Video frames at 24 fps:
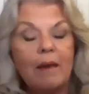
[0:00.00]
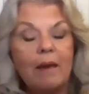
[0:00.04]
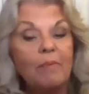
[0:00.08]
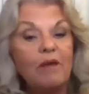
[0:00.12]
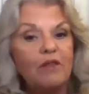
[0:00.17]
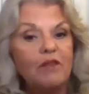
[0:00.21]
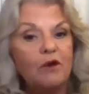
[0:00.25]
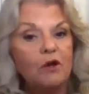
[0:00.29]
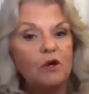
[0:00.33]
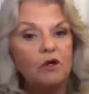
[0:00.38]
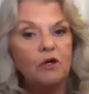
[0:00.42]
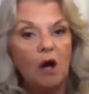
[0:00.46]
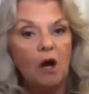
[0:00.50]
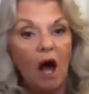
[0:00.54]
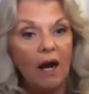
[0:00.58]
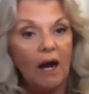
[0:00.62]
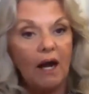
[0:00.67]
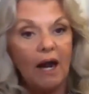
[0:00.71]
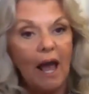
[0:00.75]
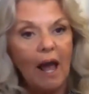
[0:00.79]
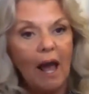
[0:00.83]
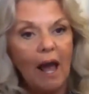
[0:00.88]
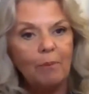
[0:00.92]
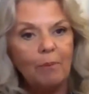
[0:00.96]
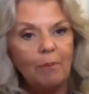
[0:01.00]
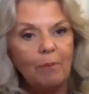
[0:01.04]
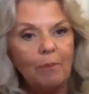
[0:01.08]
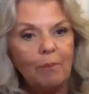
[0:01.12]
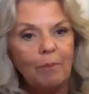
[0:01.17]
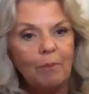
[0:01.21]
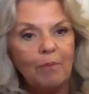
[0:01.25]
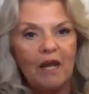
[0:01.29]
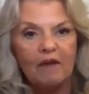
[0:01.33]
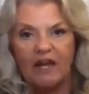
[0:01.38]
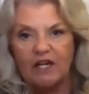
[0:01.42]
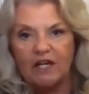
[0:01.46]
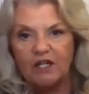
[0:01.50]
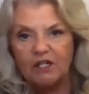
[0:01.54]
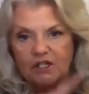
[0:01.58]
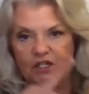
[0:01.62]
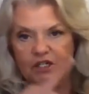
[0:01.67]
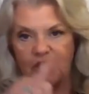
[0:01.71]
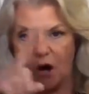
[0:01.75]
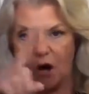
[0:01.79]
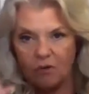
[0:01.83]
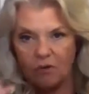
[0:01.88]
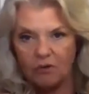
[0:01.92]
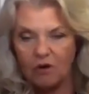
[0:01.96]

Maybe they're not happy and they